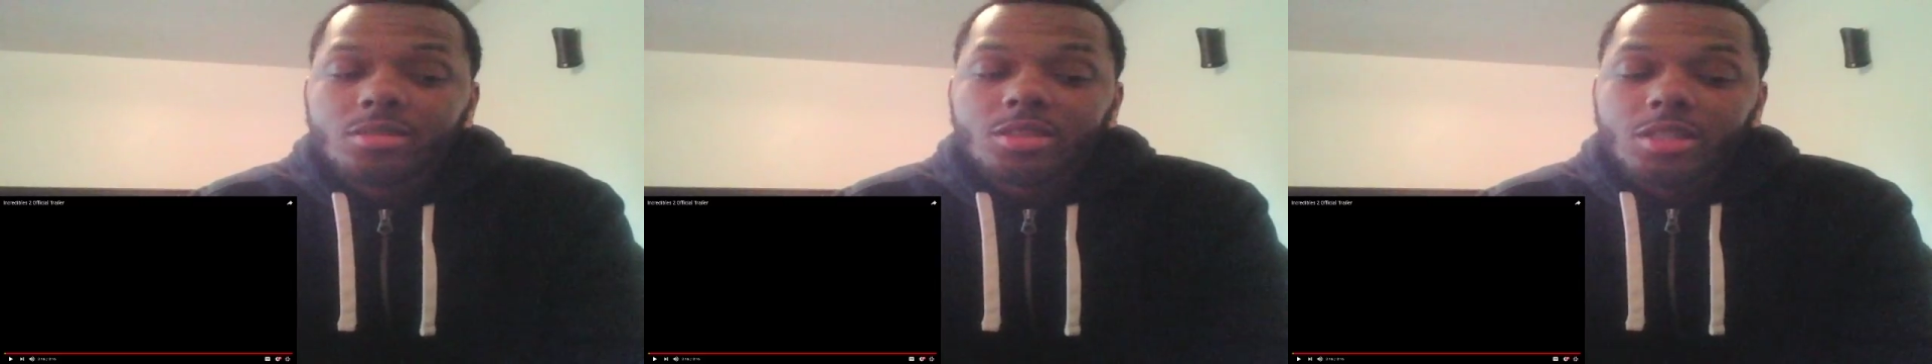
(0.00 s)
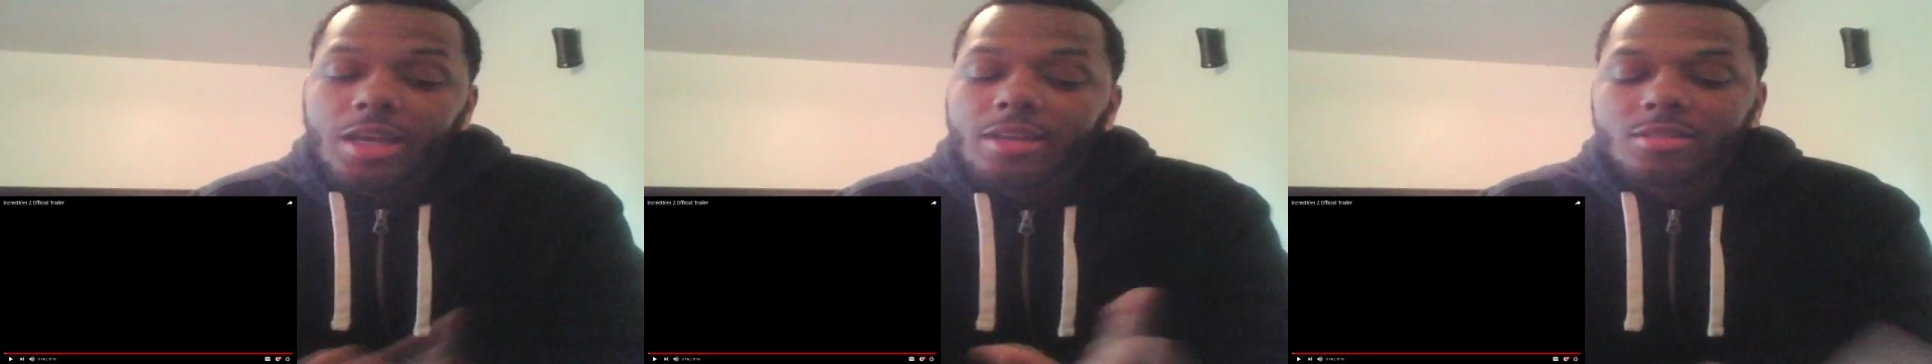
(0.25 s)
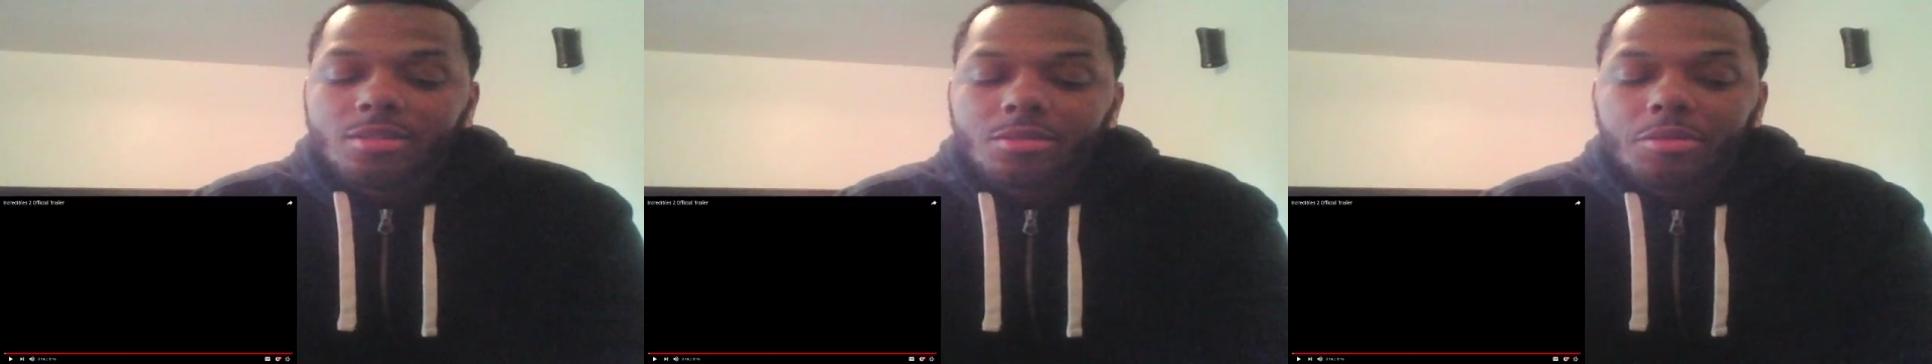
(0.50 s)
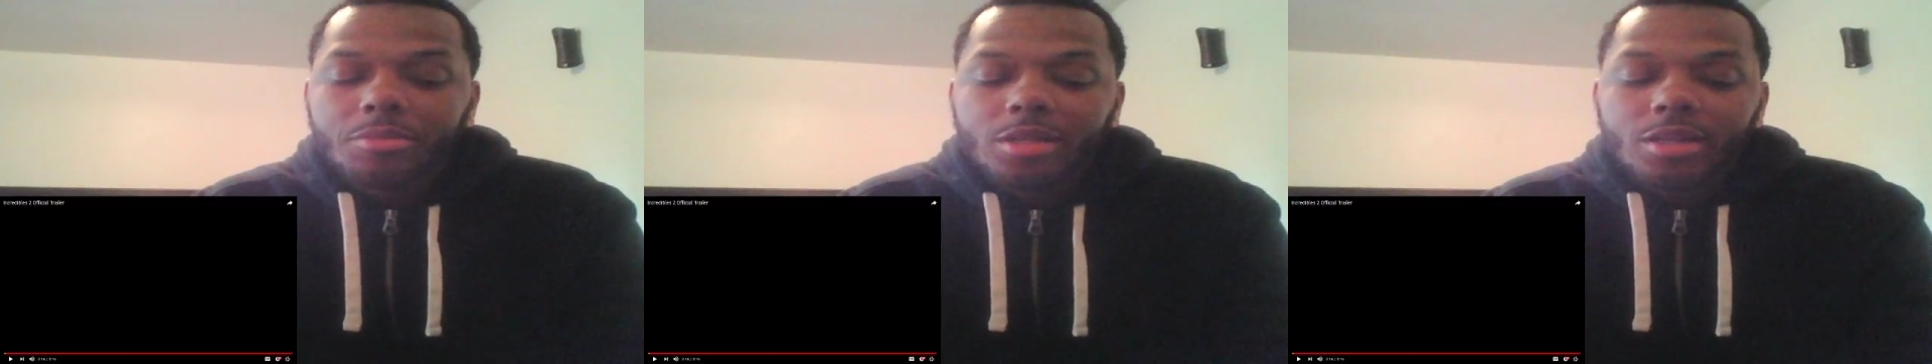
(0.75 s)
Should have some
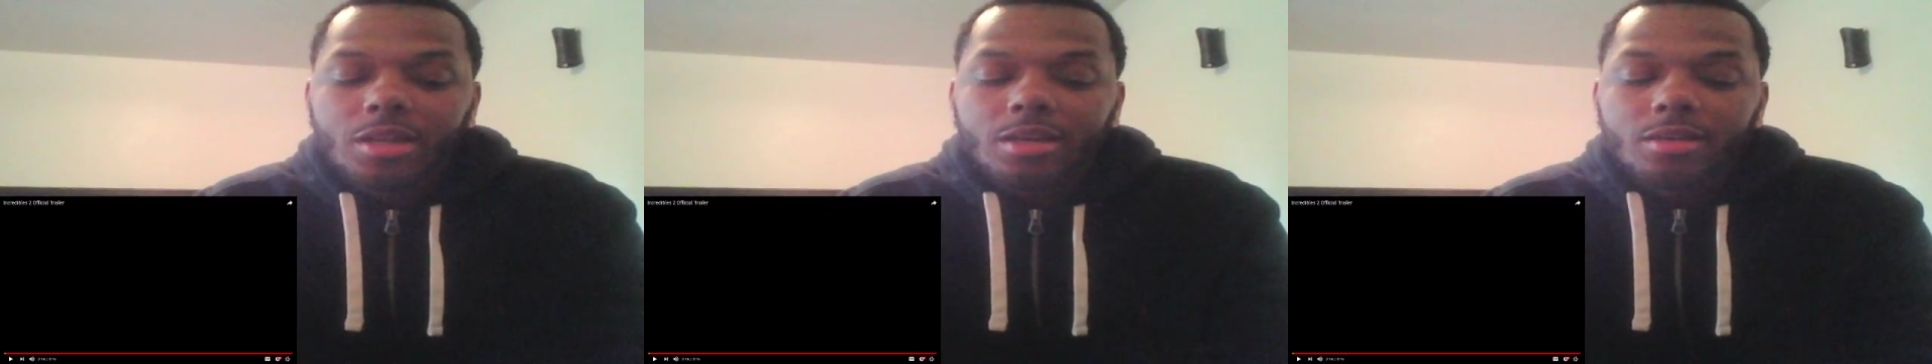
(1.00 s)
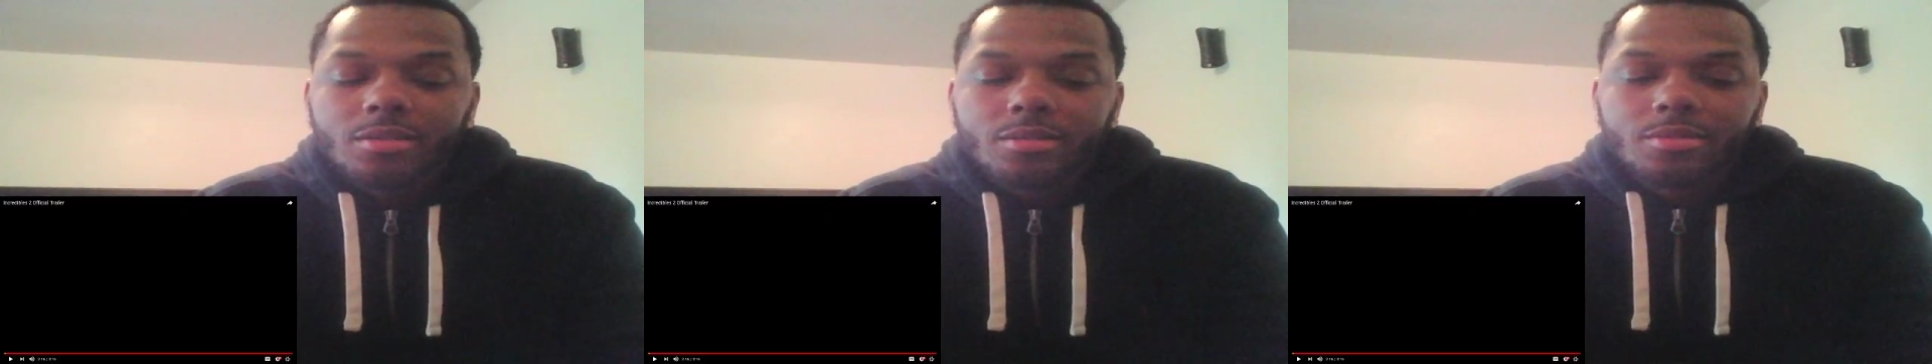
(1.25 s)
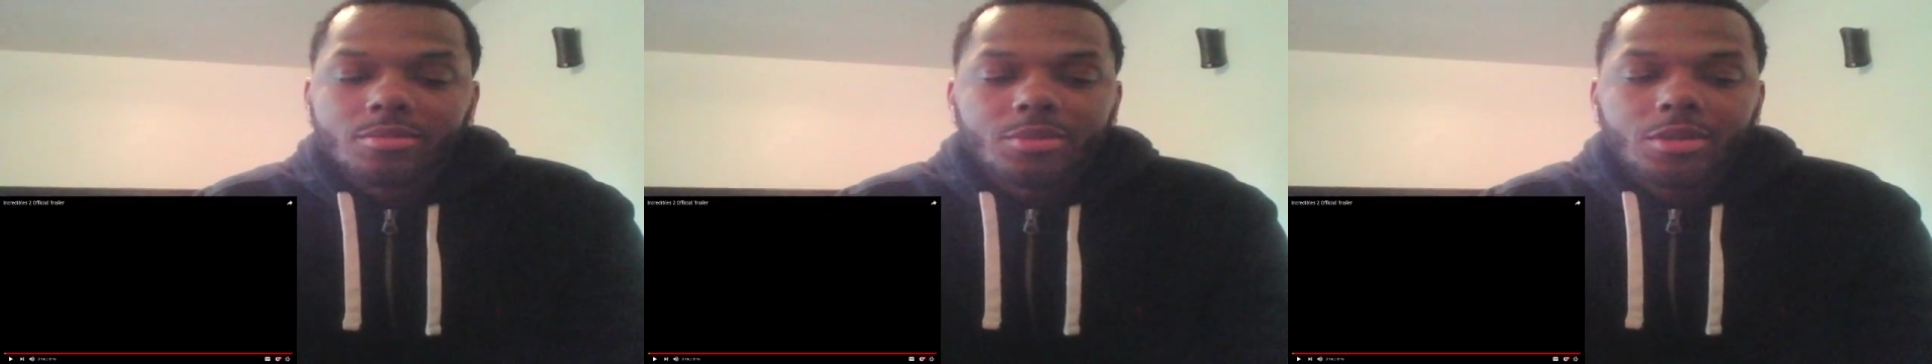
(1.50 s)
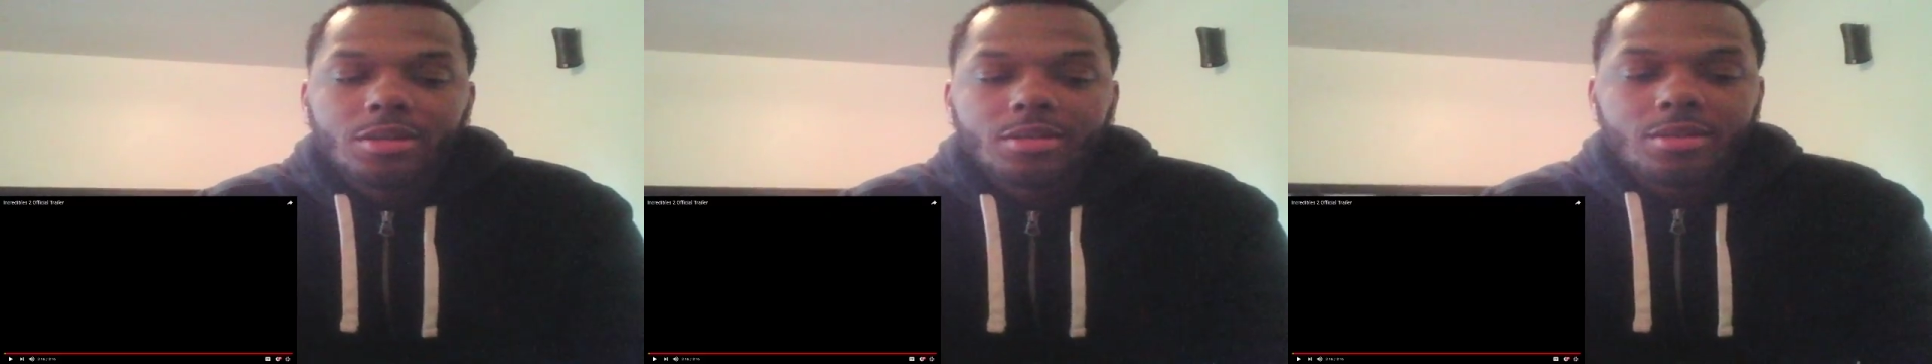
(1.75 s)
coming tonight.
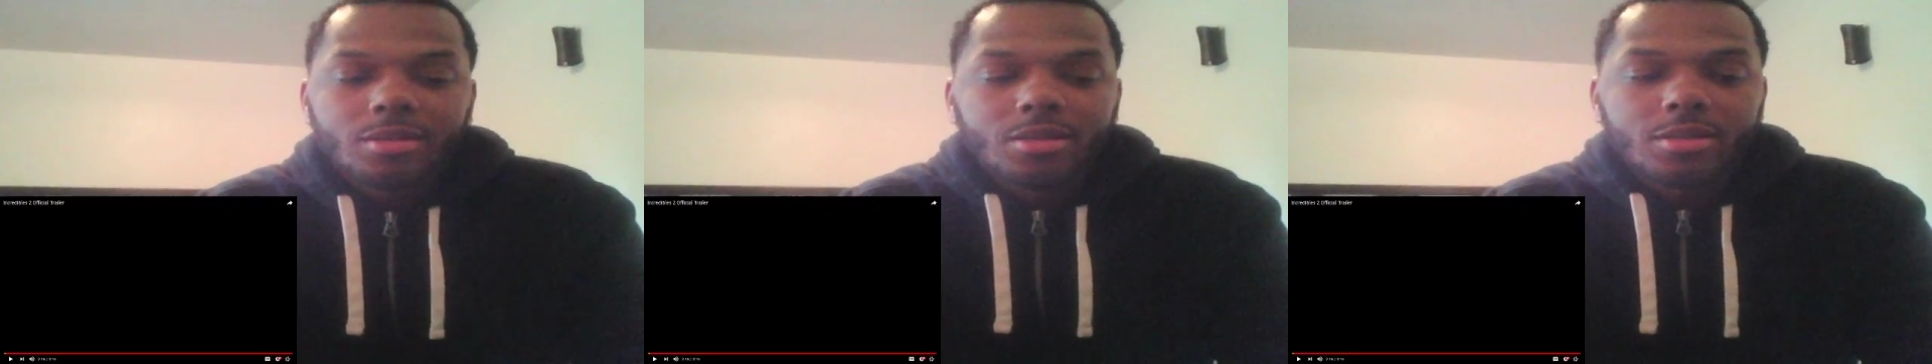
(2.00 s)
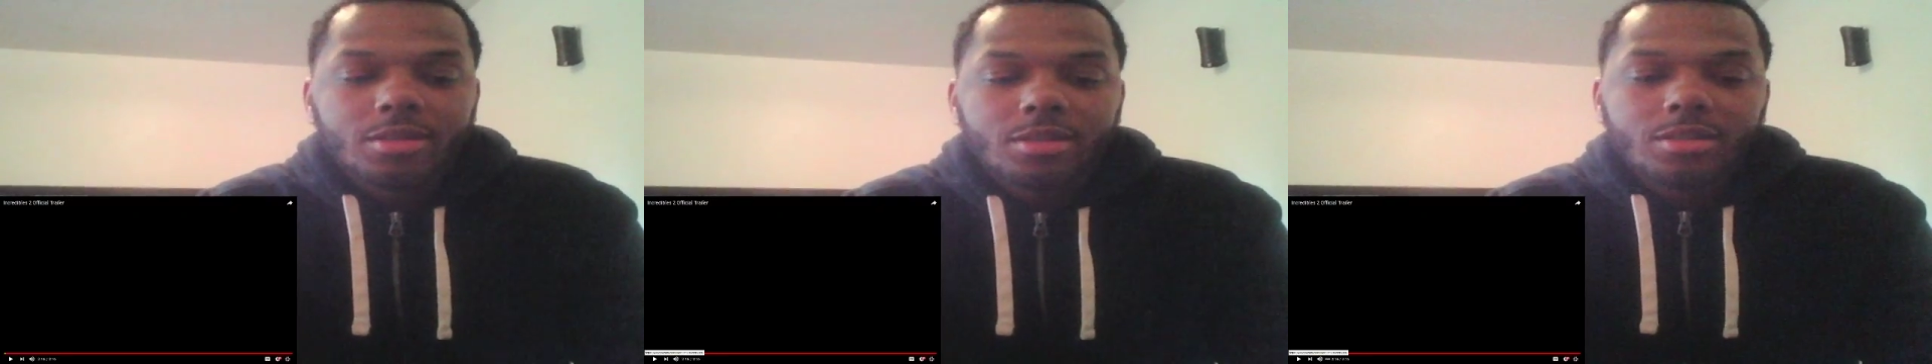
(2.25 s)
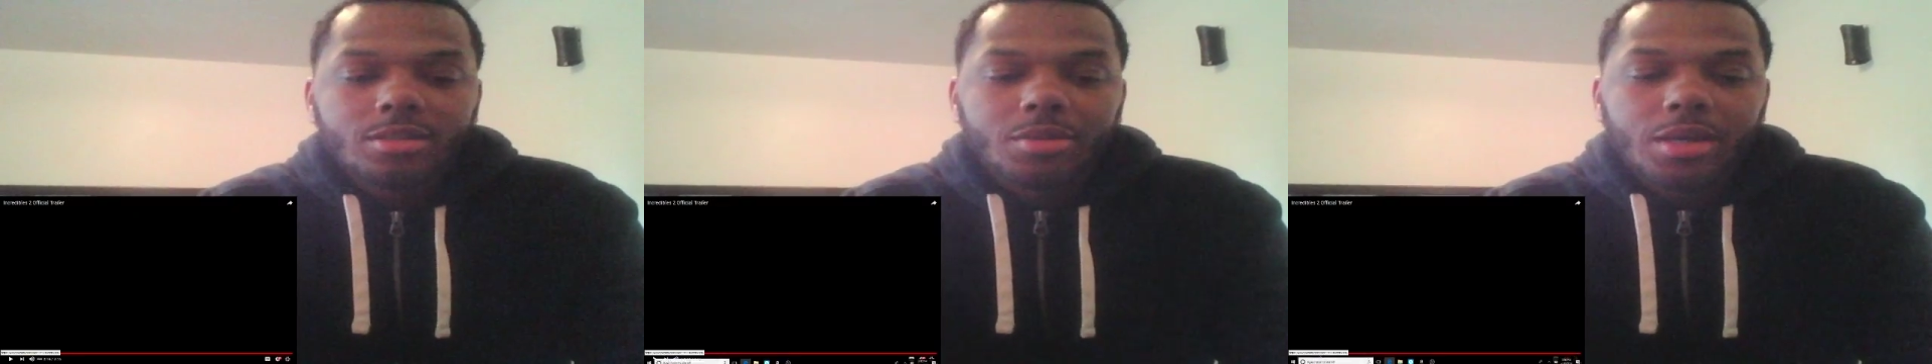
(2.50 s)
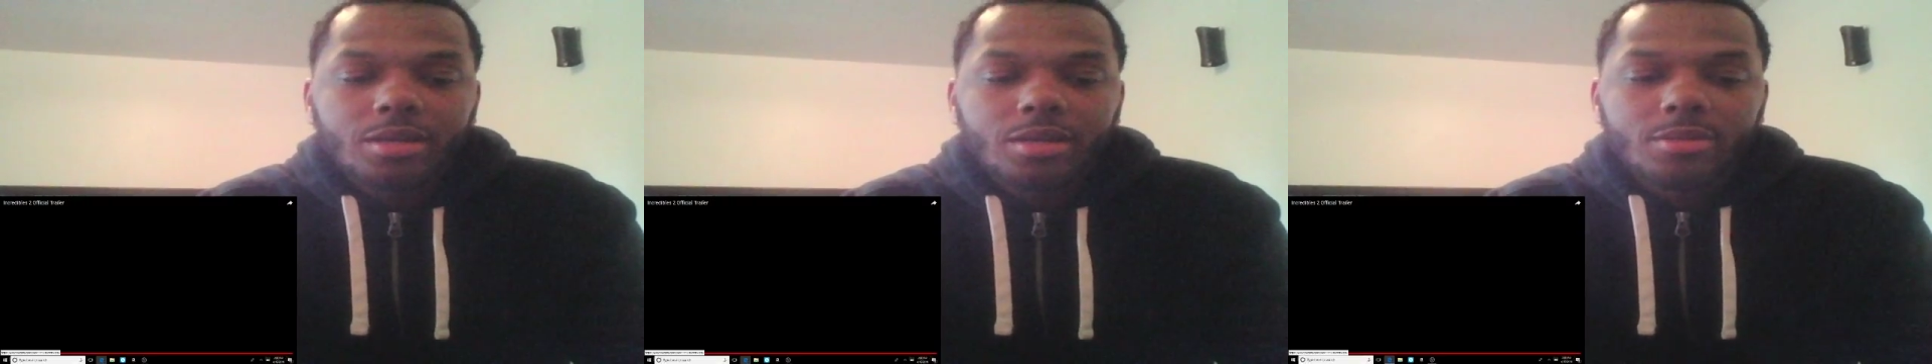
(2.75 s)
But I think that's
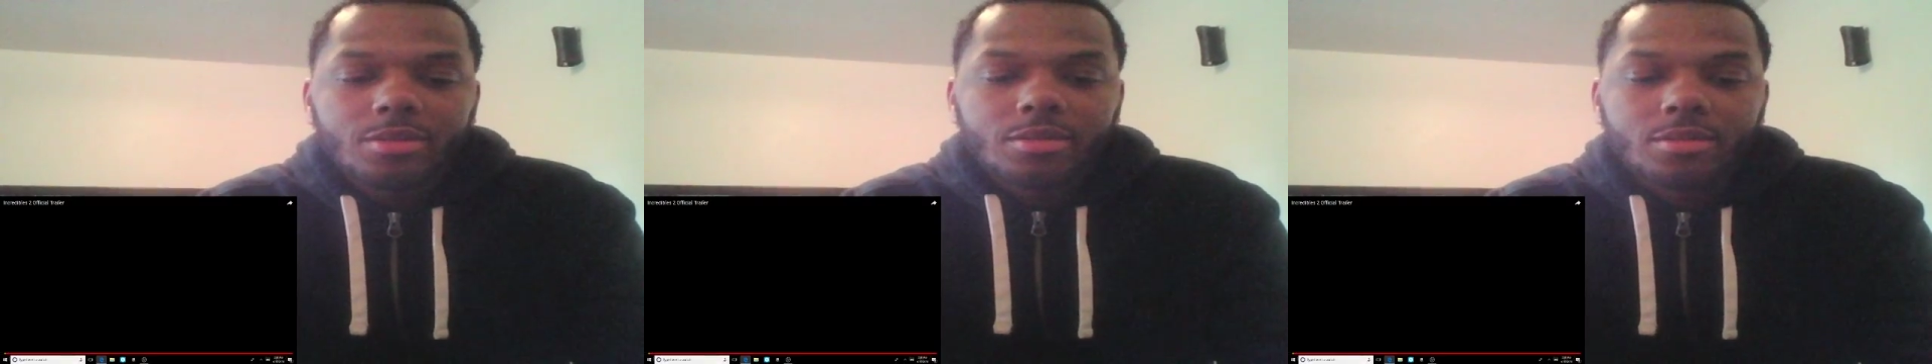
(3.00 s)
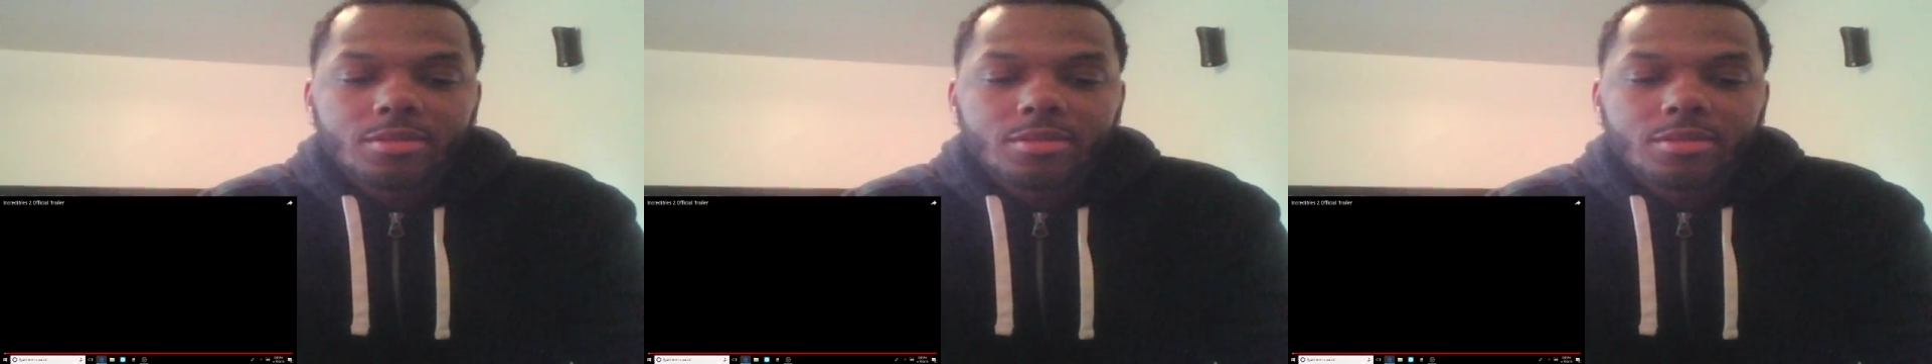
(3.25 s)
about it, man.